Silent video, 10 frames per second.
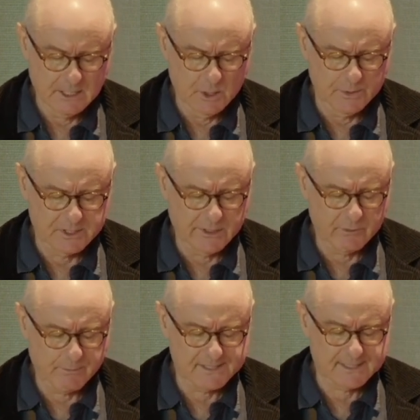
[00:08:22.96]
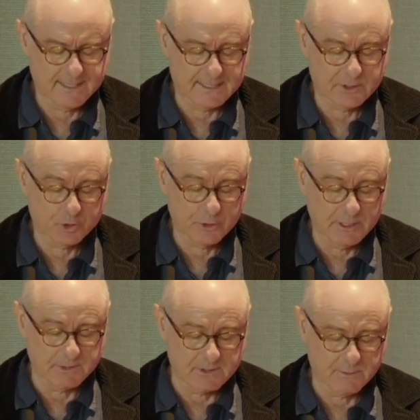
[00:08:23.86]
which, given Pasternak's
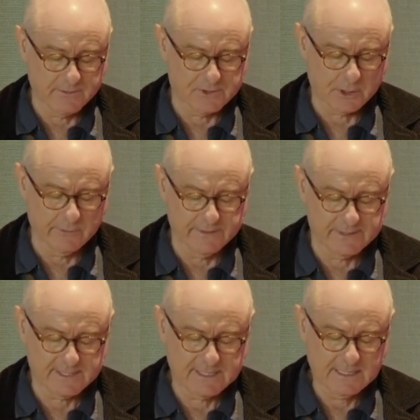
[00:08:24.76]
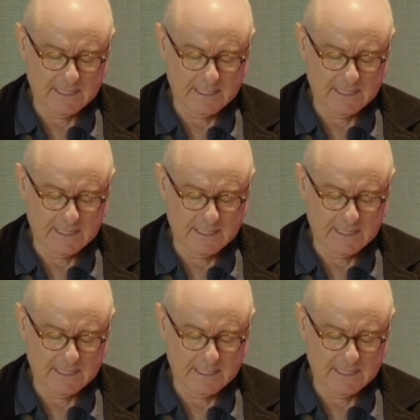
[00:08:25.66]
treatment by the Soviets,